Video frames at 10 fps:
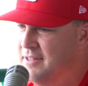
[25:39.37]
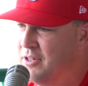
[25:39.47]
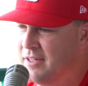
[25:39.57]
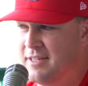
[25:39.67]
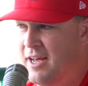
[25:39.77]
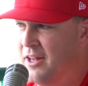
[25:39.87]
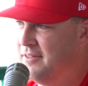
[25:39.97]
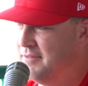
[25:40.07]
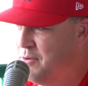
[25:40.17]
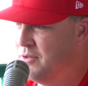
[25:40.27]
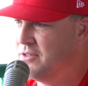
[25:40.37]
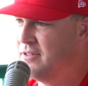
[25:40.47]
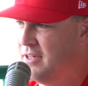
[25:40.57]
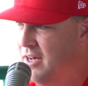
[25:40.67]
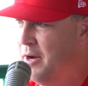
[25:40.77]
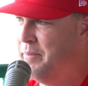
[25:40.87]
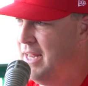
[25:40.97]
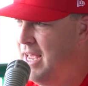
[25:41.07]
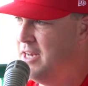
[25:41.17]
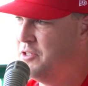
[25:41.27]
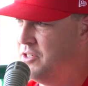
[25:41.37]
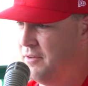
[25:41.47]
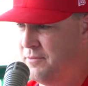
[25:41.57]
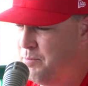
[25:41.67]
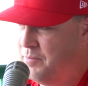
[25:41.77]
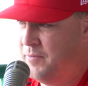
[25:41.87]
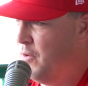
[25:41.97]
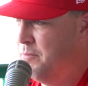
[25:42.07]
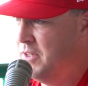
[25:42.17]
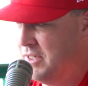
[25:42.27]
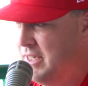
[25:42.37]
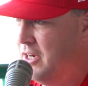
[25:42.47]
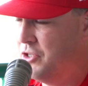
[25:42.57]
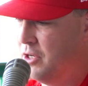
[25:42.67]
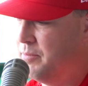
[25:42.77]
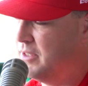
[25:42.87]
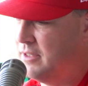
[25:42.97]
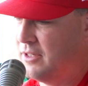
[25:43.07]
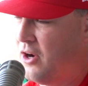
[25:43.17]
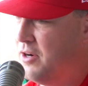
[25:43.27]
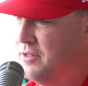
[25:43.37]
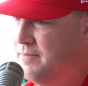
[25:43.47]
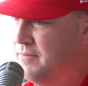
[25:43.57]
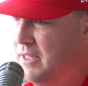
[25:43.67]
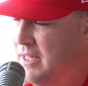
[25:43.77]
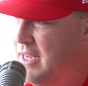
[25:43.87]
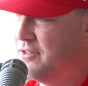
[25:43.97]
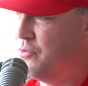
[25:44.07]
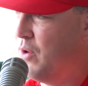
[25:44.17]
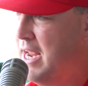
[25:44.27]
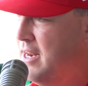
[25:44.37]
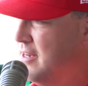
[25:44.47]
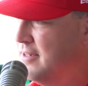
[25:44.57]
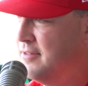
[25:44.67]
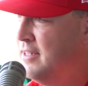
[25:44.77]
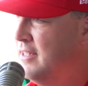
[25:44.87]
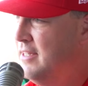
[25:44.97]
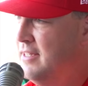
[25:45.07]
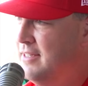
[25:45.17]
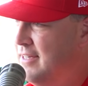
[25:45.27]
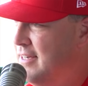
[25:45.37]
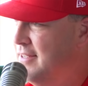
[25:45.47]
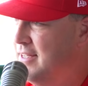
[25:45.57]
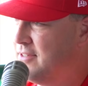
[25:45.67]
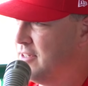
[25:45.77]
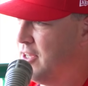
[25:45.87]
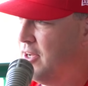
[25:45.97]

you can tell he was up in age just from the signature. But the thing is rated and it's